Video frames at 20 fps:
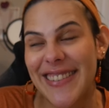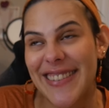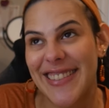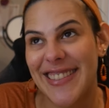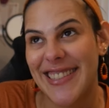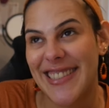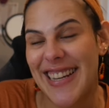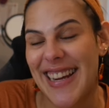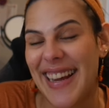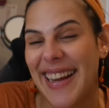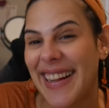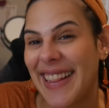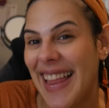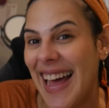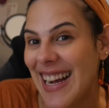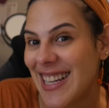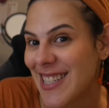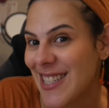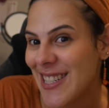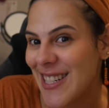crocheting
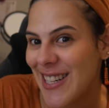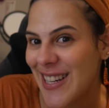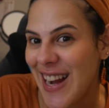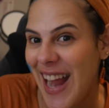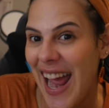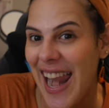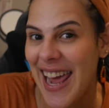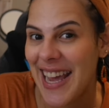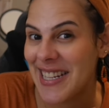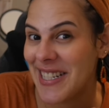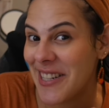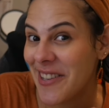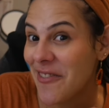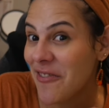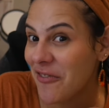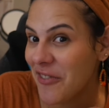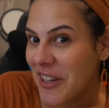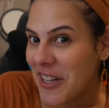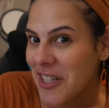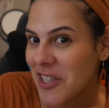last year and I
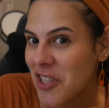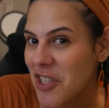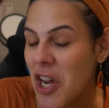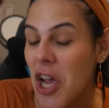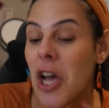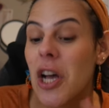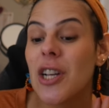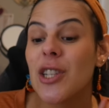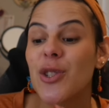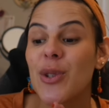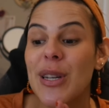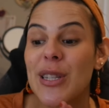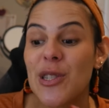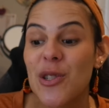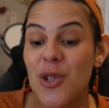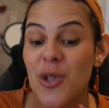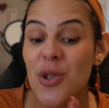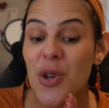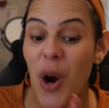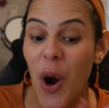didn't finish. So I
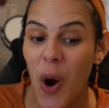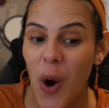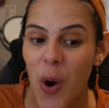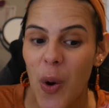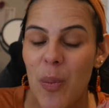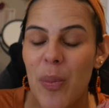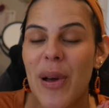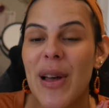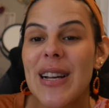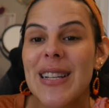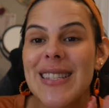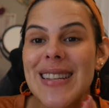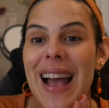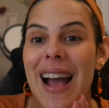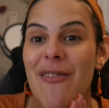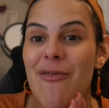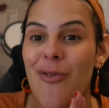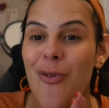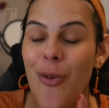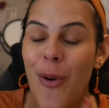do hope to
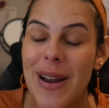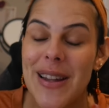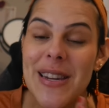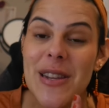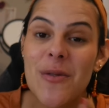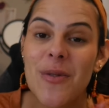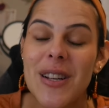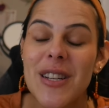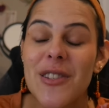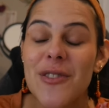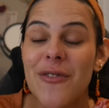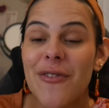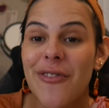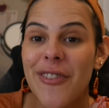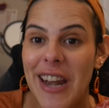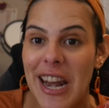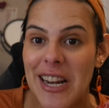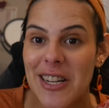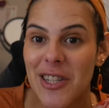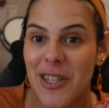have Wendy Witch
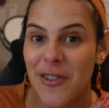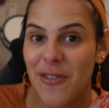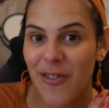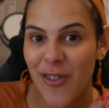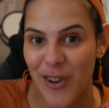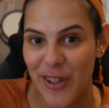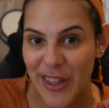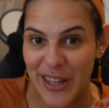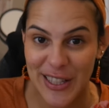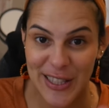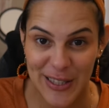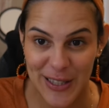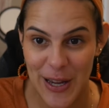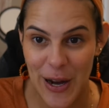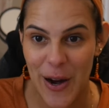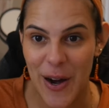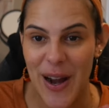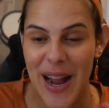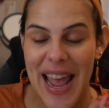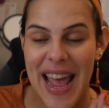finished for this
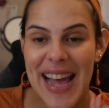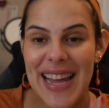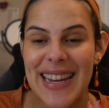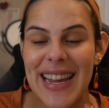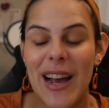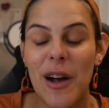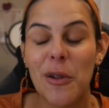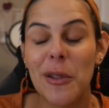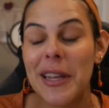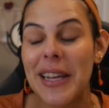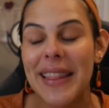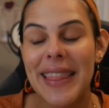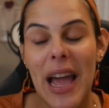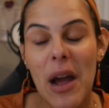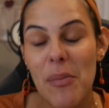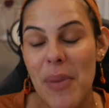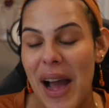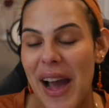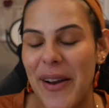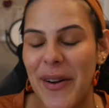year, and I'll link
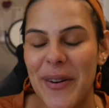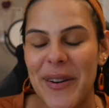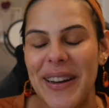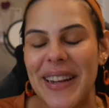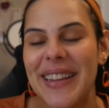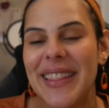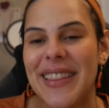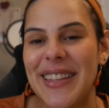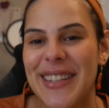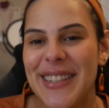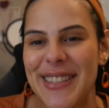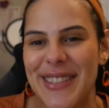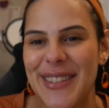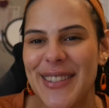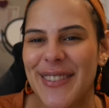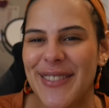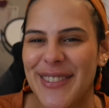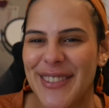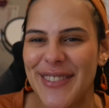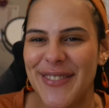that pattern in the
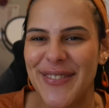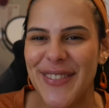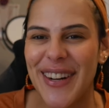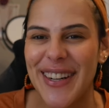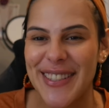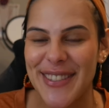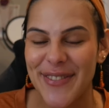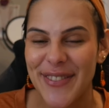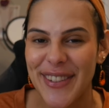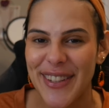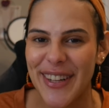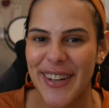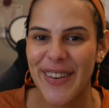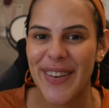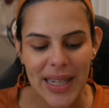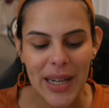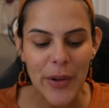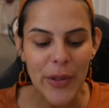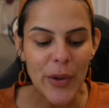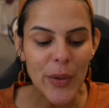description box below.
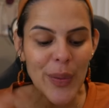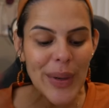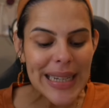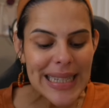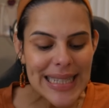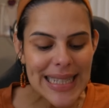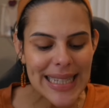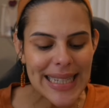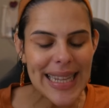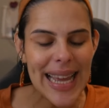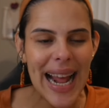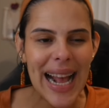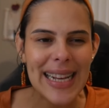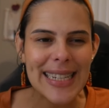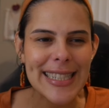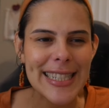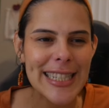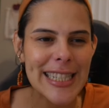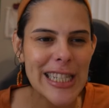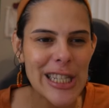Now, the reason that I
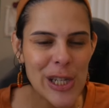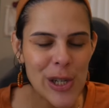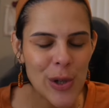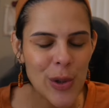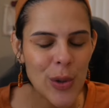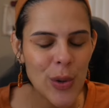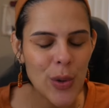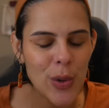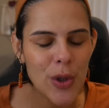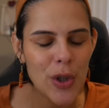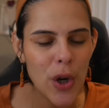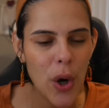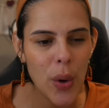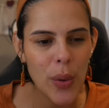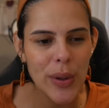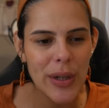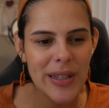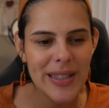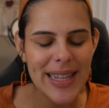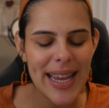skew
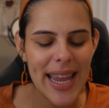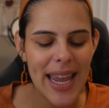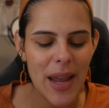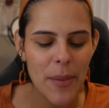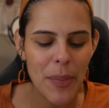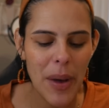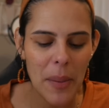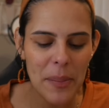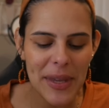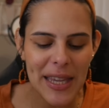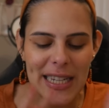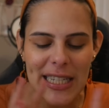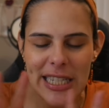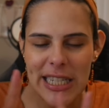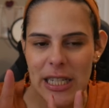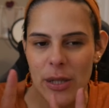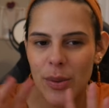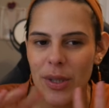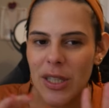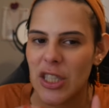towards a pumpkin
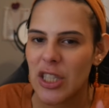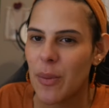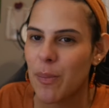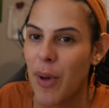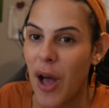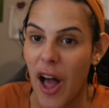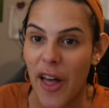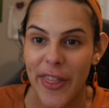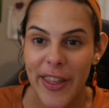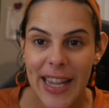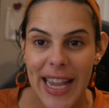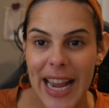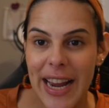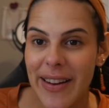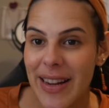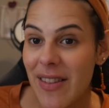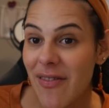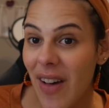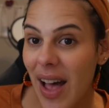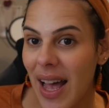tea witch
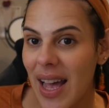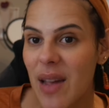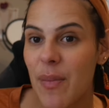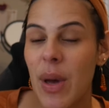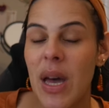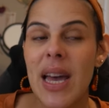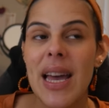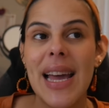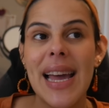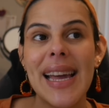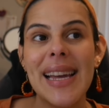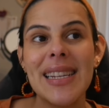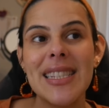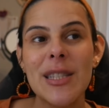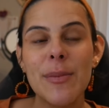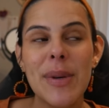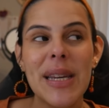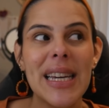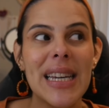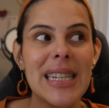apothecary vibe is
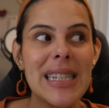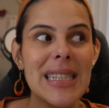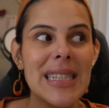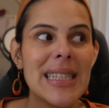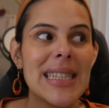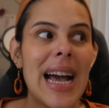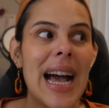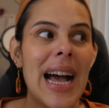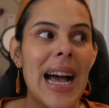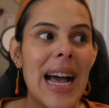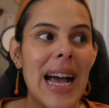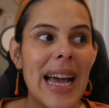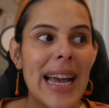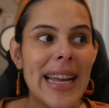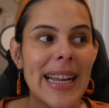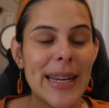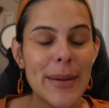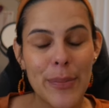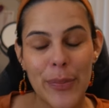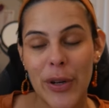because
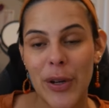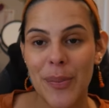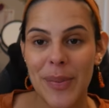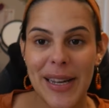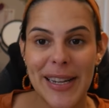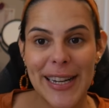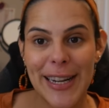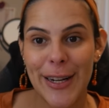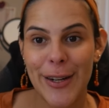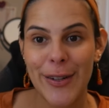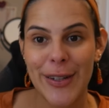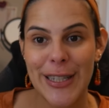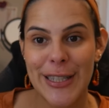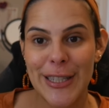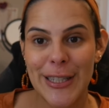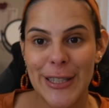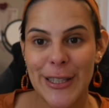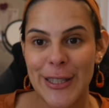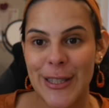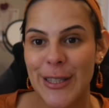I put my
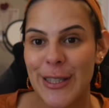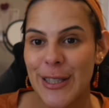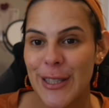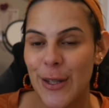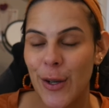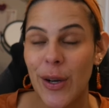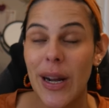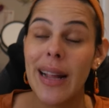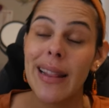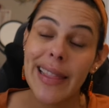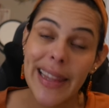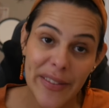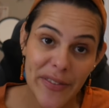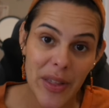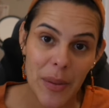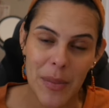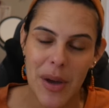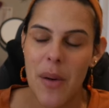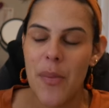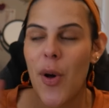decorations, or I leave
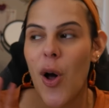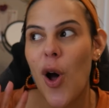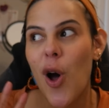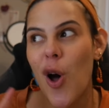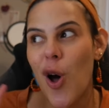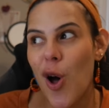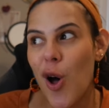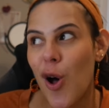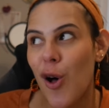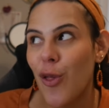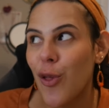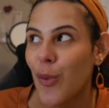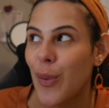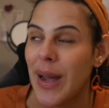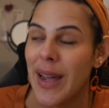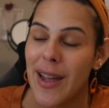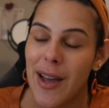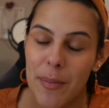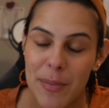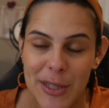them up all the
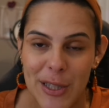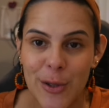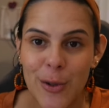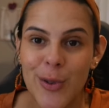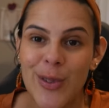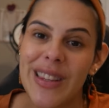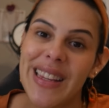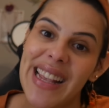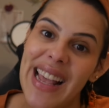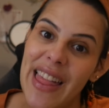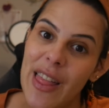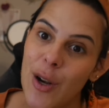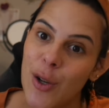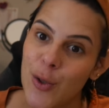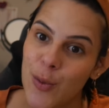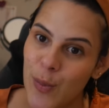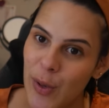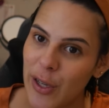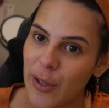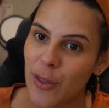way up to Dia de
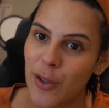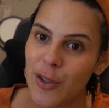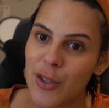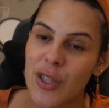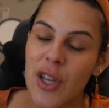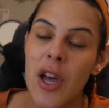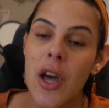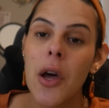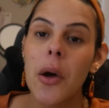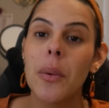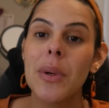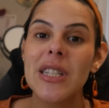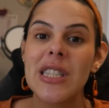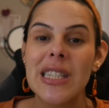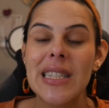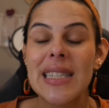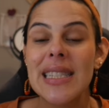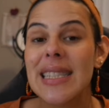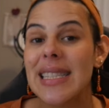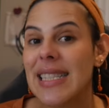los Muertos, which
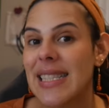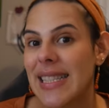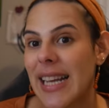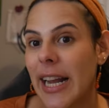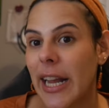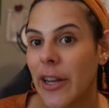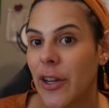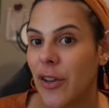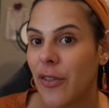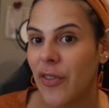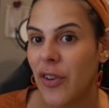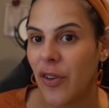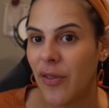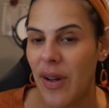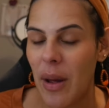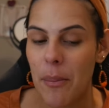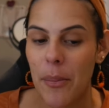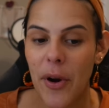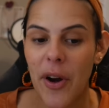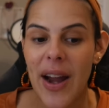is the 2nd of
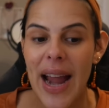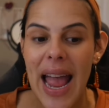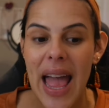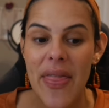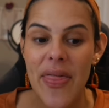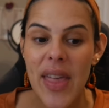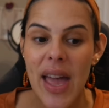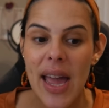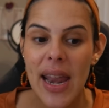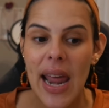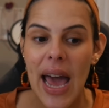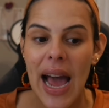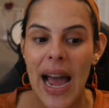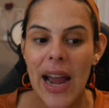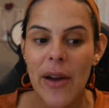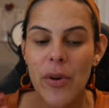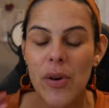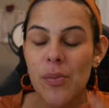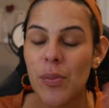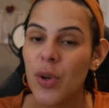November, and then I
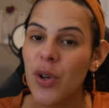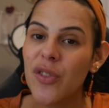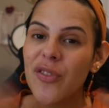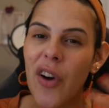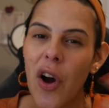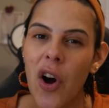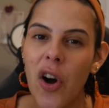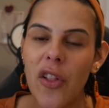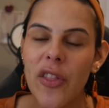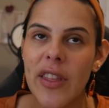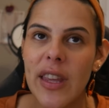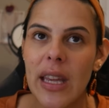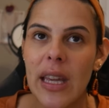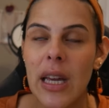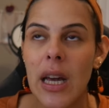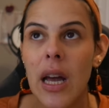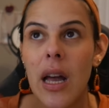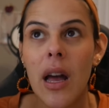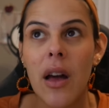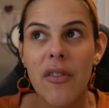remove all the
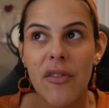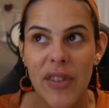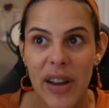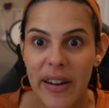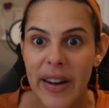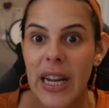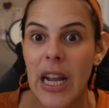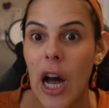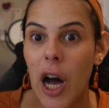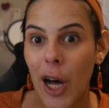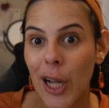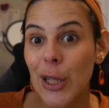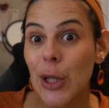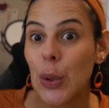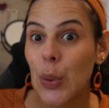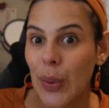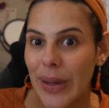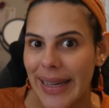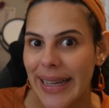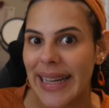very
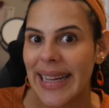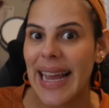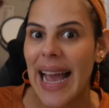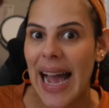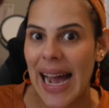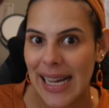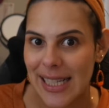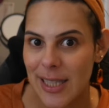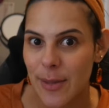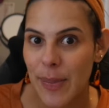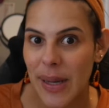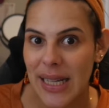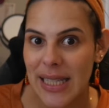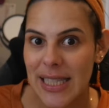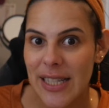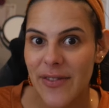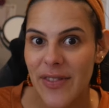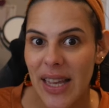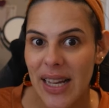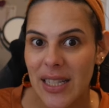Halloween-y aspects
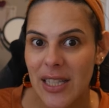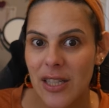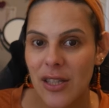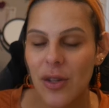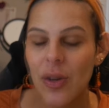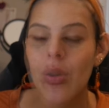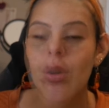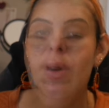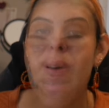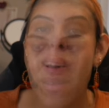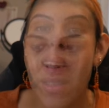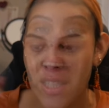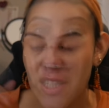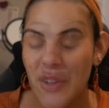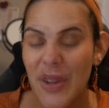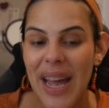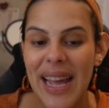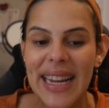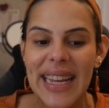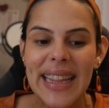of that decor. So
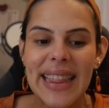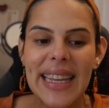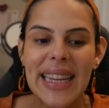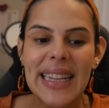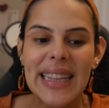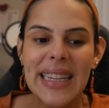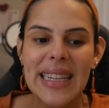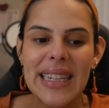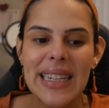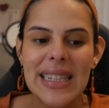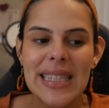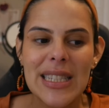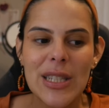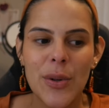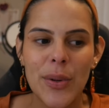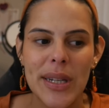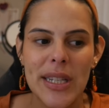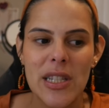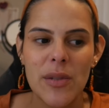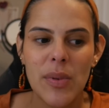anything that is
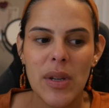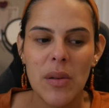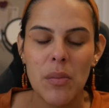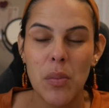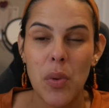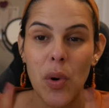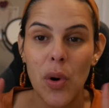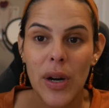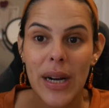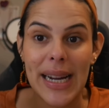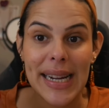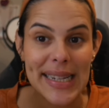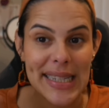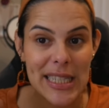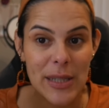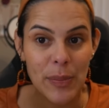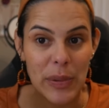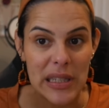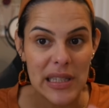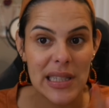going to be more
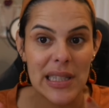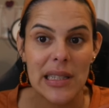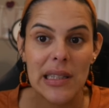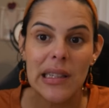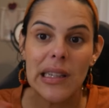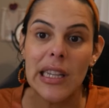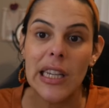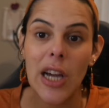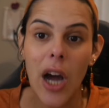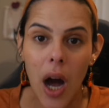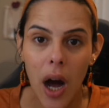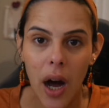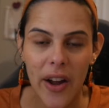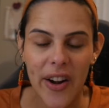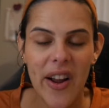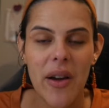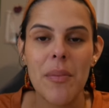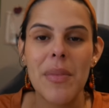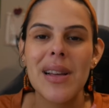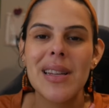explicitly
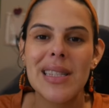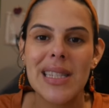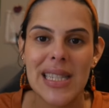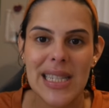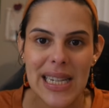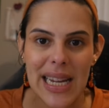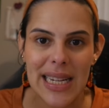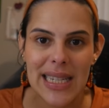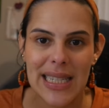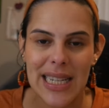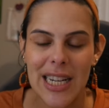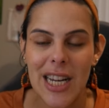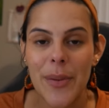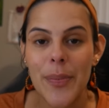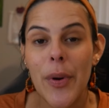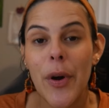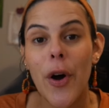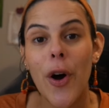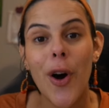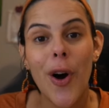autumn stays
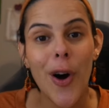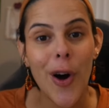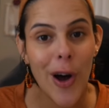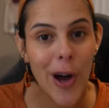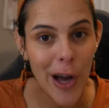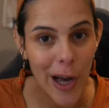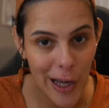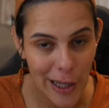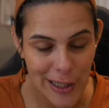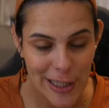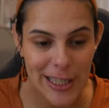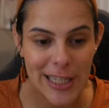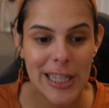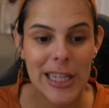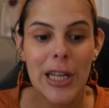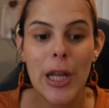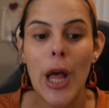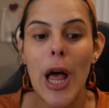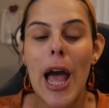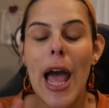up
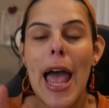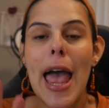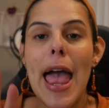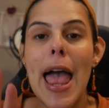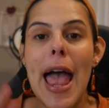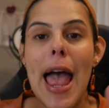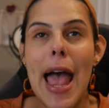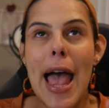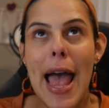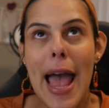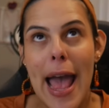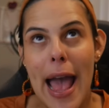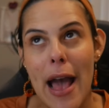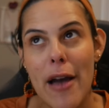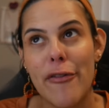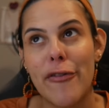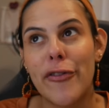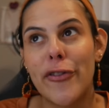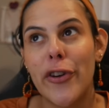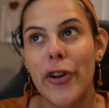until
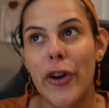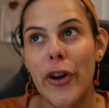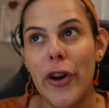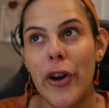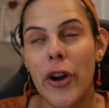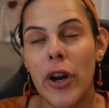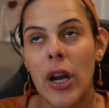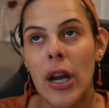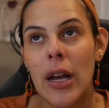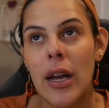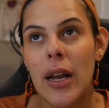after